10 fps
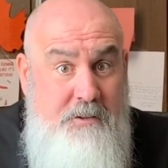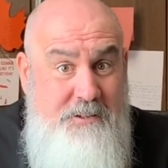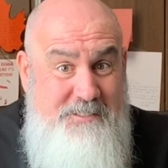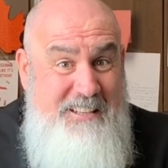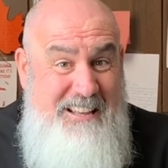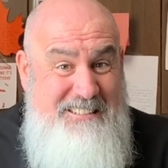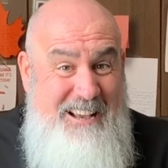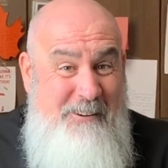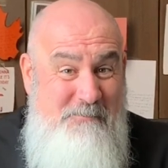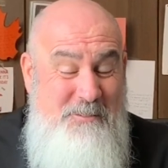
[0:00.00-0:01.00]
he sat
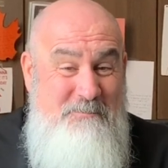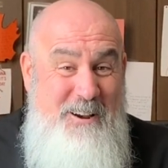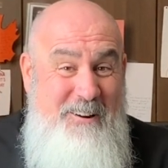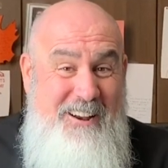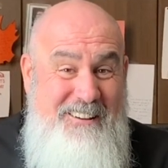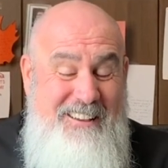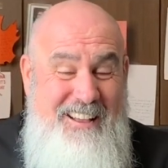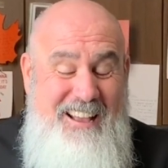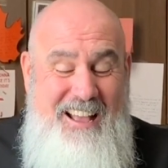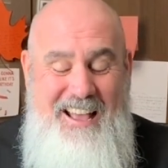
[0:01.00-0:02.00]
down with mary
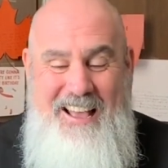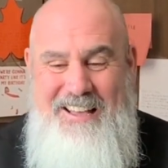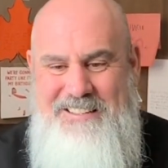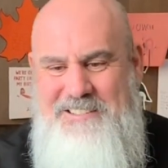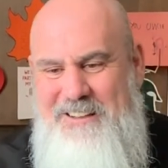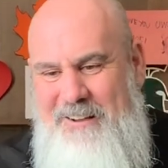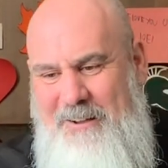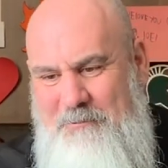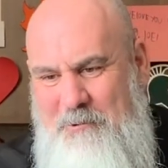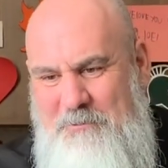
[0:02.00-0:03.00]
and
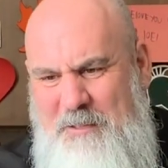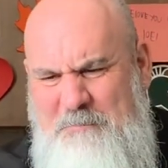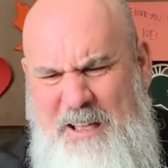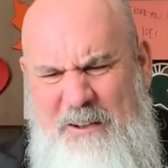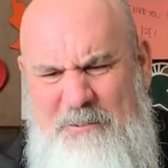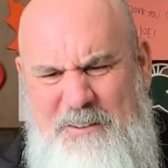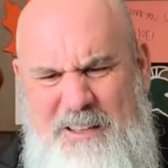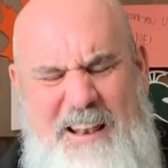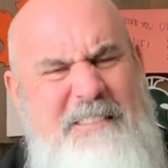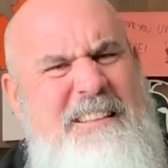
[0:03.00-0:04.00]
uh, wrote them down
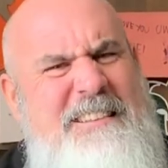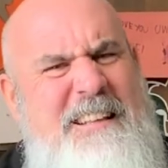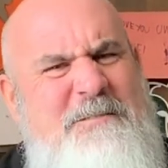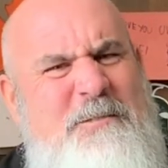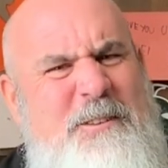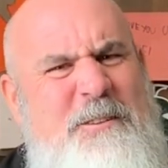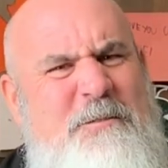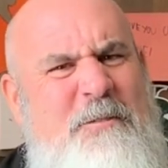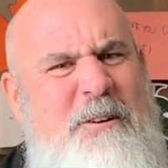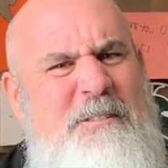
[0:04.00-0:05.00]
and i think that's really
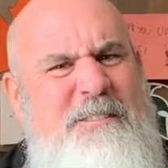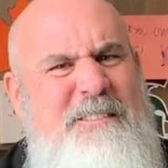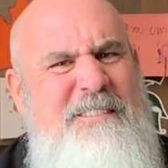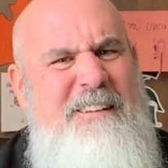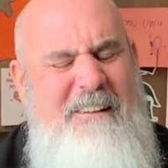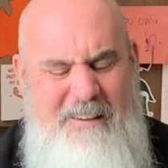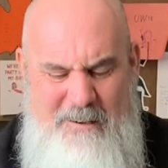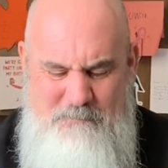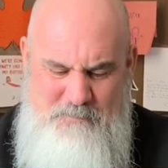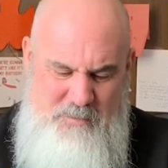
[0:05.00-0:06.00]
cool
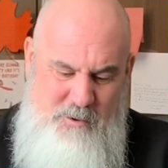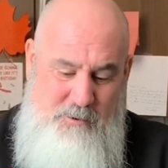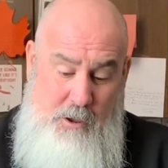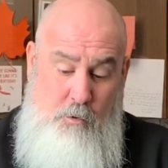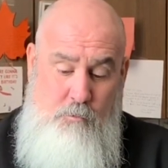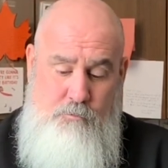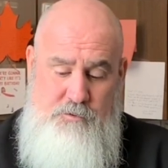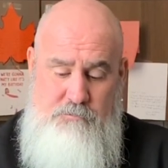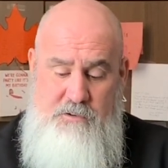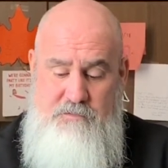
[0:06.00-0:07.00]
um, okay oh
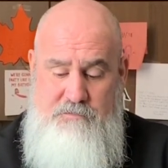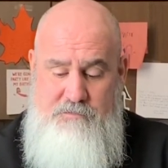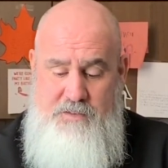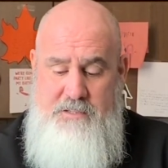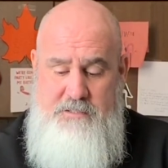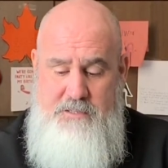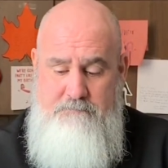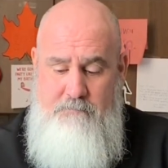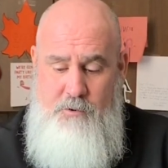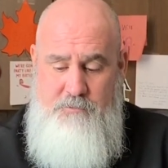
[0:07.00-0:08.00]
sweet fancy
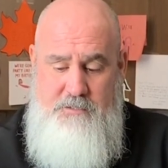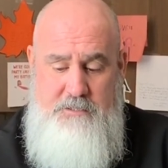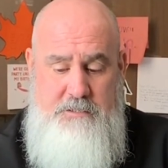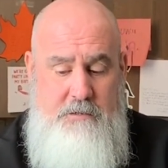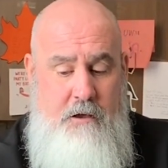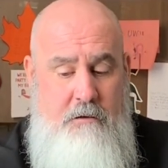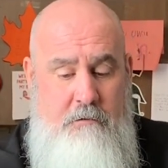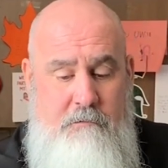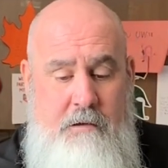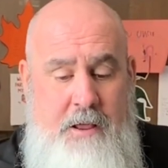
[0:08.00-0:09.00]
moses all
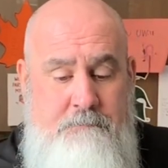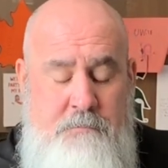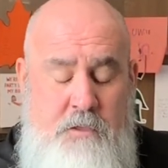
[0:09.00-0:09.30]
right